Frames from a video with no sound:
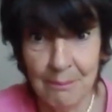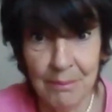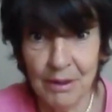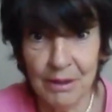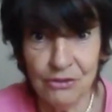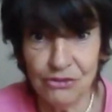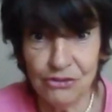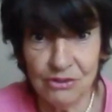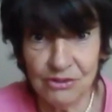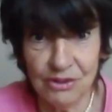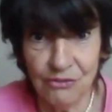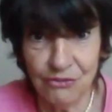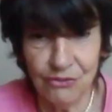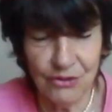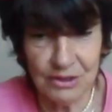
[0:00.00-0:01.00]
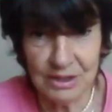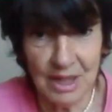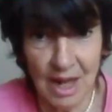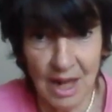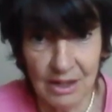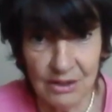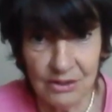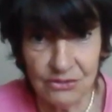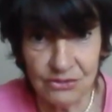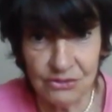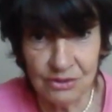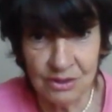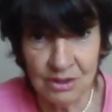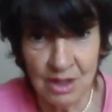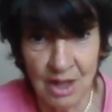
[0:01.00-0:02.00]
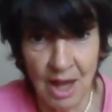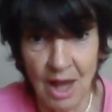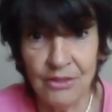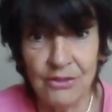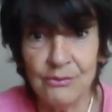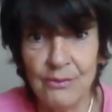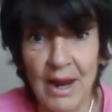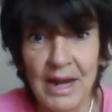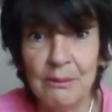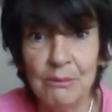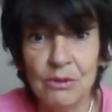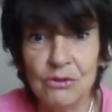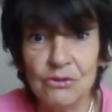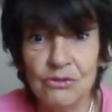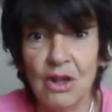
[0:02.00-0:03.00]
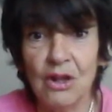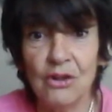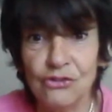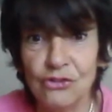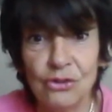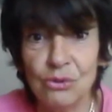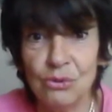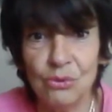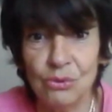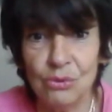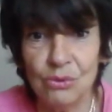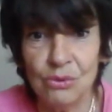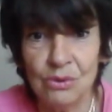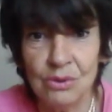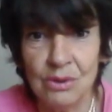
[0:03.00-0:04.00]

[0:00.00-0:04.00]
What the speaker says: Birds are different colours. Other animals are too.